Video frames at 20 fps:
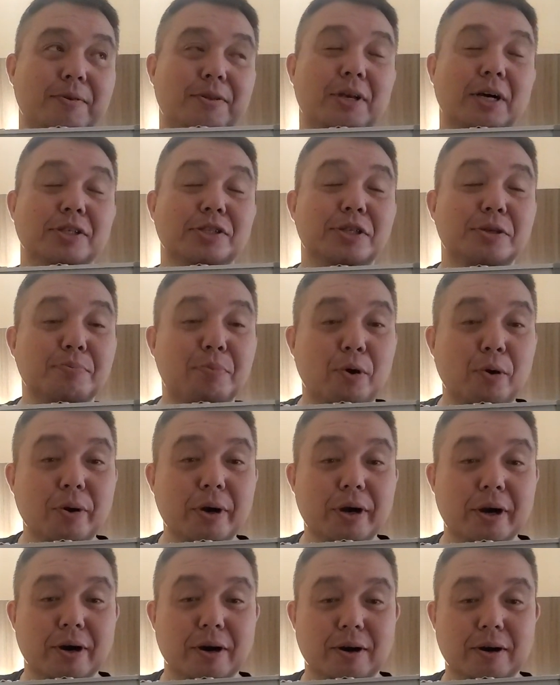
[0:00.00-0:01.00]
Dustin
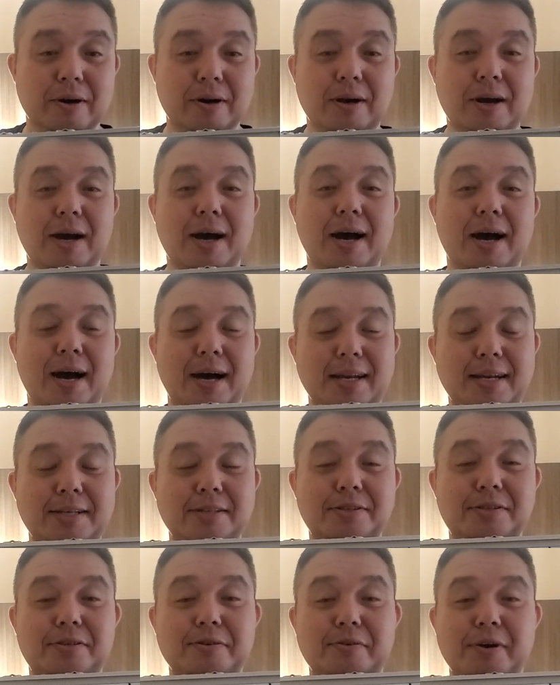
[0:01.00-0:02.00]
Poirier on
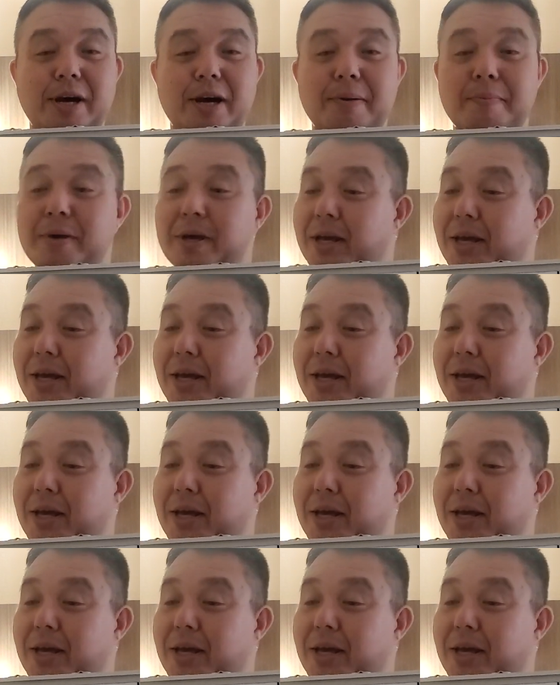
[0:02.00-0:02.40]
Instagram.